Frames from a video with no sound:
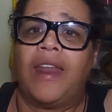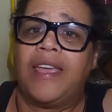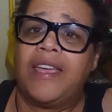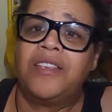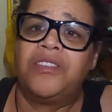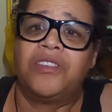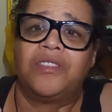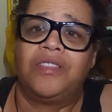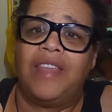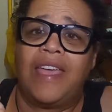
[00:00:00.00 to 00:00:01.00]
and I
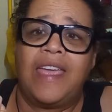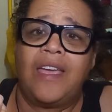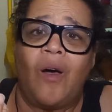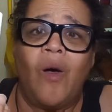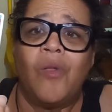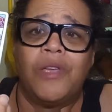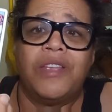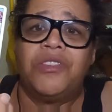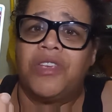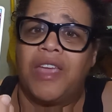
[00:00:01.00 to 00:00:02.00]
guess they all
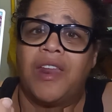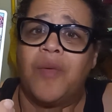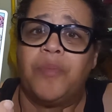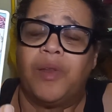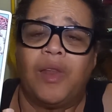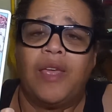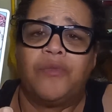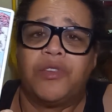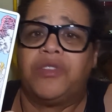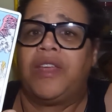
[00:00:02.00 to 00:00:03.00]
get to get up and
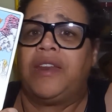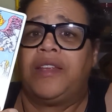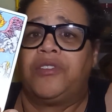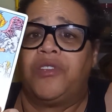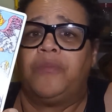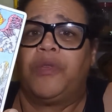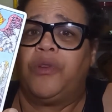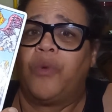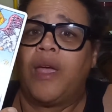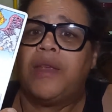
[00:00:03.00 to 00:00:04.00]
live because they did
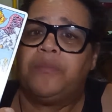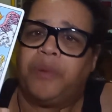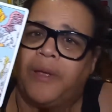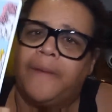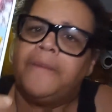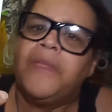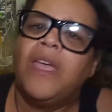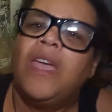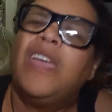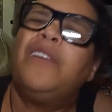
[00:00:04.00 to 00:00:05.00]
something right. But
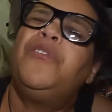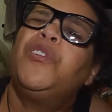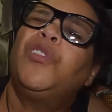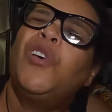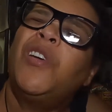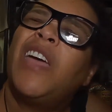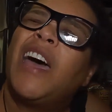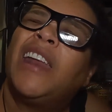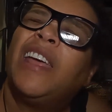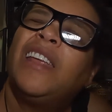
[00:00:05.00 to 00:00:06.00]
if you look
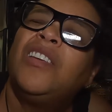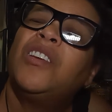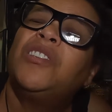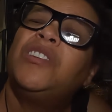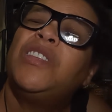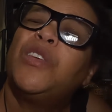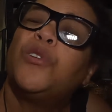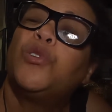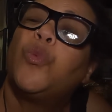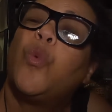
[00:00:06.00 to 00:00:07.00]
at it, you can see
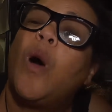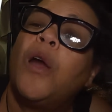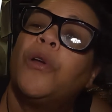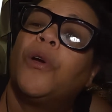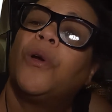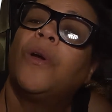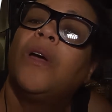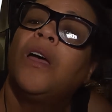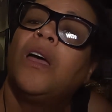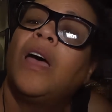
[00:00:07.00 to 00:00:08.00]
there's water
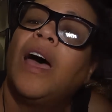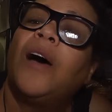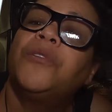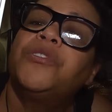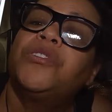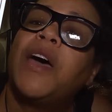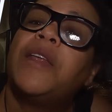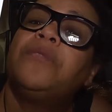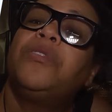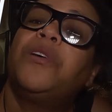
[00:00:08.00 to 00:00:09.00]

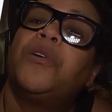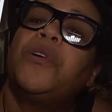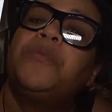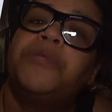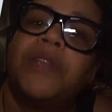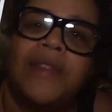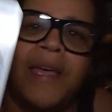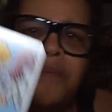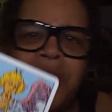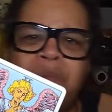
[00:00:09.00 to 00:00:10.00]
outside of the crypts. And
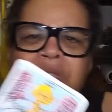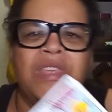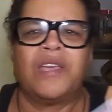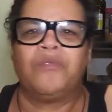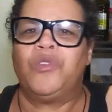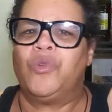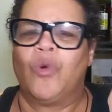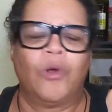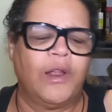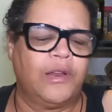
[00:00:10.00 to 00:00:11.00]
that made me think of New
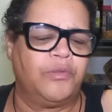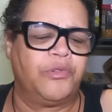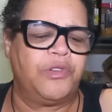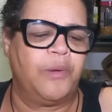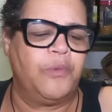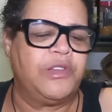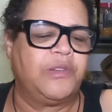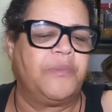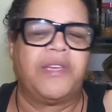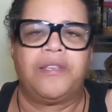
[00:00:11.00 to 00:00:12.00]
Orleans for some
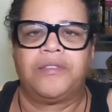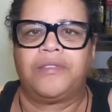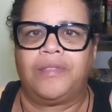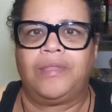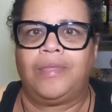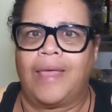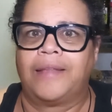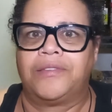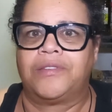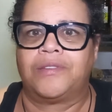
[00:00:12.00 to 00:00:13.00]
reason, because
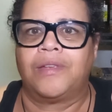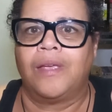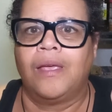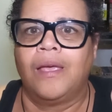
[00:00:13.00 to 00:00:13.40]
that's